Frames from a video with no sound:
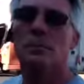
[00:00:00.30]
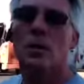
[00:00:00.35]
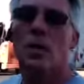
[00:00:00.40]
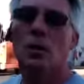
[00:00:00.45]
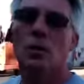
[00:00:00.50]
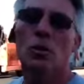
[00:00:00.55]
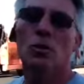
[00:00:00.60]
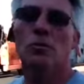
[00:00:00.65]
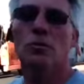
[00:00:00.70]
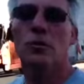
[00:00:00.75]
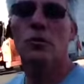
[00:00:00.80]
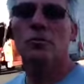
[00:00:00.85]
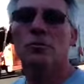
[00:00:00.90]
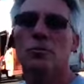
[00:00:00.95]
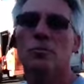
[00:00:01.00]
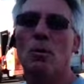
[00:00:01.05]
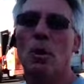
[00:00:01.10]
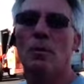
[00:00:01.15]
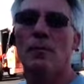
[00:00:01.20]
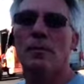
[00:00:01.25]
Hello, this
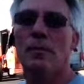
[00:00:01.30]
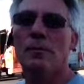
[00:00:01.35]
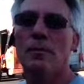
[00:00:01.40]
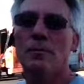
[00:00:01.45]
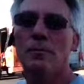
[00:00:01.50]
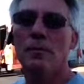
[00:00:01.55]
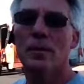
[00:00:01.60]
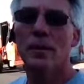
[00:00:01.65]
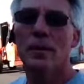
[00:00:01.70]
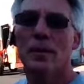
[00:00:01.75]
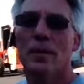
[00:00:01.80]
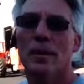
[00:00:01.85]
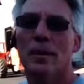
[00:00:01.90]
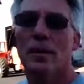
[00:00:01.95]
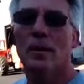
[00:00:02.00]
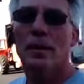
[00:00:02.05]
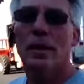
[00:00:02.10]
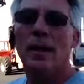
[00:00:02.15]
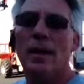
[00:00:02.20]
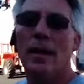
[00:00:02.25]
is Marvin,
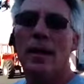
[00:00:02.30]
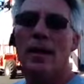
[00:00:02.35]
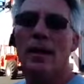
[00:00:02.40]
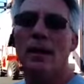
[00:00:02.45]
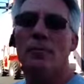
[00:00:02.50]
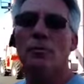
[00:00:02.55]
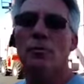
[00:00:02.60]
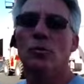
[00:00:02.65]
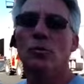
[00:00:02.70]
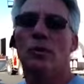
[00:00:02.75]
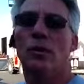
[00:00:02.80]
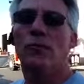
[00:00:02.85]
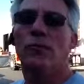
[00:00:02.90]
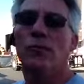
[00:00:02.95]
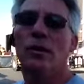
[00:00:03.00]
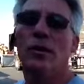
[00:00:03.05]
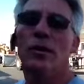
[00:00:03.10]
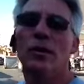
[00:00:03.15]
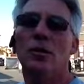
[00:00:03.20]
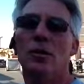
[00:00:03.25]
and I'm doing a
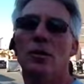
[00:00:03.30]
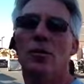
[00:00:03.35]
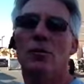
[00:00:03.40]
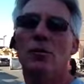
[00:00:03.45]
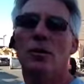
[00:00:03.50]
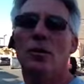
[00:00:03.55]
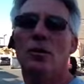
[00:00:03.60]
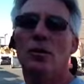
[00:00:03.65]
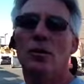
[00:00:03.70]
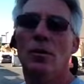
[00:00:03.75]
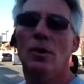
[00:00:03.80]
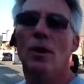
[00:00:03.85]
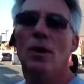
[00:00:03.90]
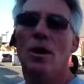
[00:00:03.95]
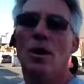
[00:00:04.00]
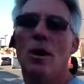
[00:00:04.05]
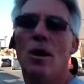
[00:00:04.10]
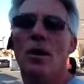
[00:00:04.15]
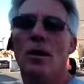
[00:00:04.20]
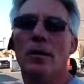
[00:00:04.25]
video
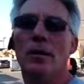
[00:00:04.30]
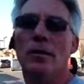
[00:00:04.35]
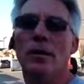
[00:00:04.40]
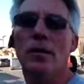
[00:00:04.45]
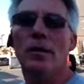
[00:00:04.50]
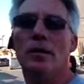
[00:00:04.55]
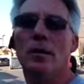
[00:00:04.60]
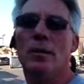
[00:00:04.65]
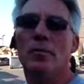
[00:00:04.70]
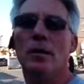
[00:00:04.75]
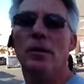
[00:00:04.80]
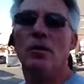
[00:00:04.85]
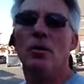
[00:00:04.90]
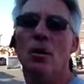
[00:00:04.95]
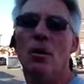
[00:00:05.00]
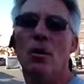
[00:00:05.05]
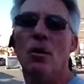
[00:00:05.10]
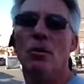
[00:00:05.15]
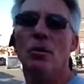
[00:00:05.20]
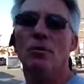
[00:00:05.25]
on incoming
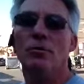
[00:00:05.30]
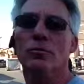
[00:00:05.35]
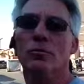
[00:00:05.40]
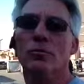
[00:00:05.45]
calls.